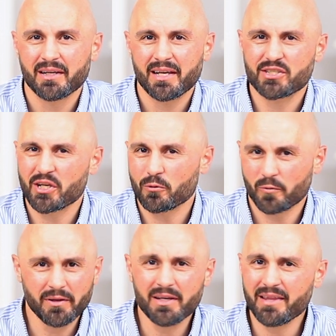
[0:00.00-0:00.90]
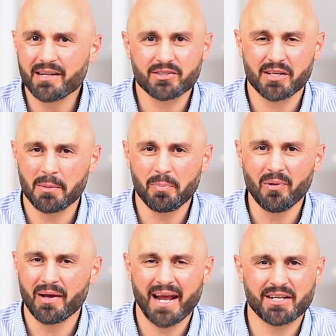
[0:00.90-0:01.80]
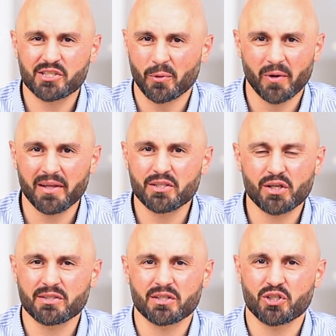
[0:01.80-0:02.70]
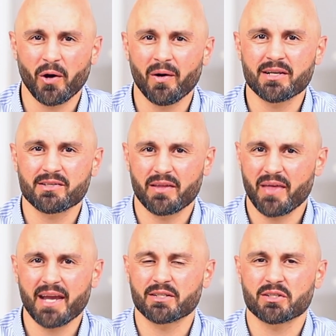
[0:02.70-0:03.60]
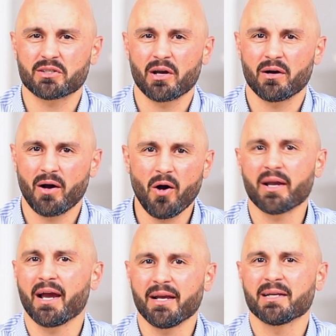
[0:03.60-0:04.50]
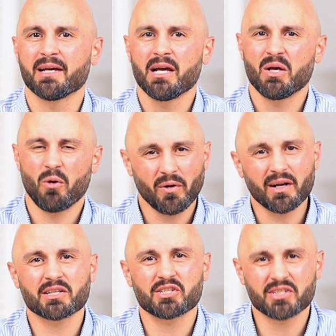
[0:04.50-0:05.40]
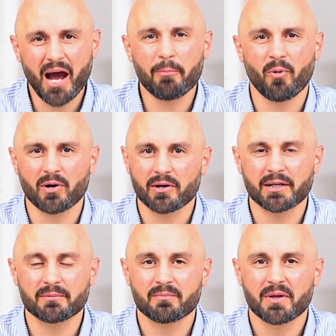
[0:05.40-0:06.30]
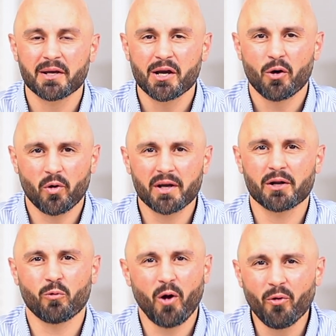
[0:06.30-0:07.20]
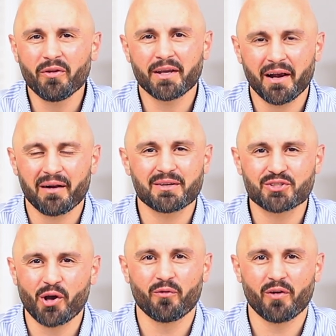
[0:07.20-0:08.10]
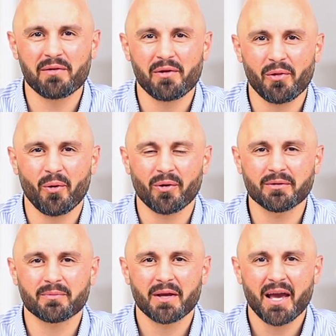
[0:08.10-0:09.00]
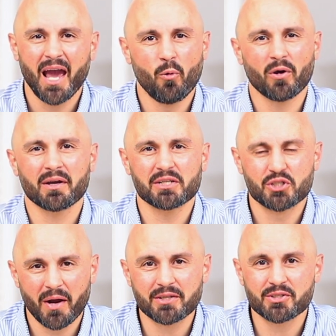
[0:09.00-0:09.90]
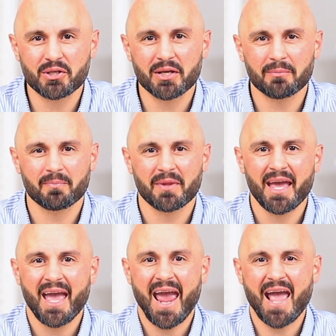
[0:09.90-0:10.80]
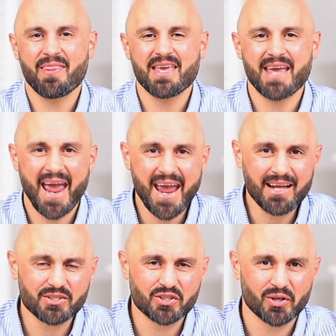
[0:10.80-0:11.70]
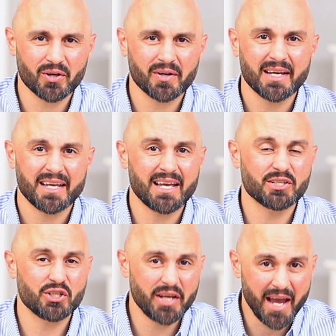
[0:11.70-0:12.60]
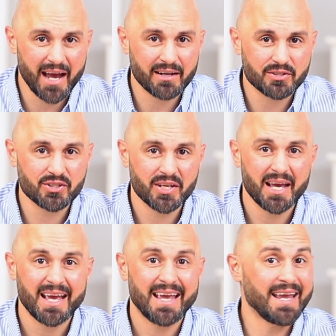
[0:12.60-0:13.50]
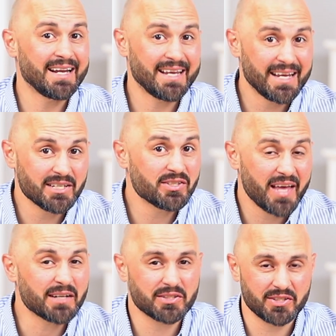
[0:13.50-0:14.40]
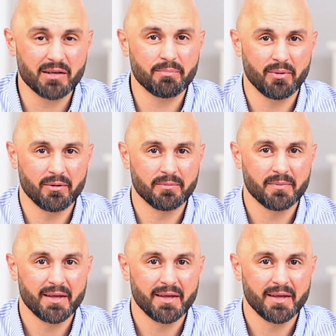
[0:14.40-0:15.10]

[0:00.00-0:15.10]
Is it really that simple? And is it really just a choice that they can just go, okay, well, we're going to stop worrying. We're going to roll the care of this over on the Lord, and we're going to trust him. And the answer is yes. It is that simple.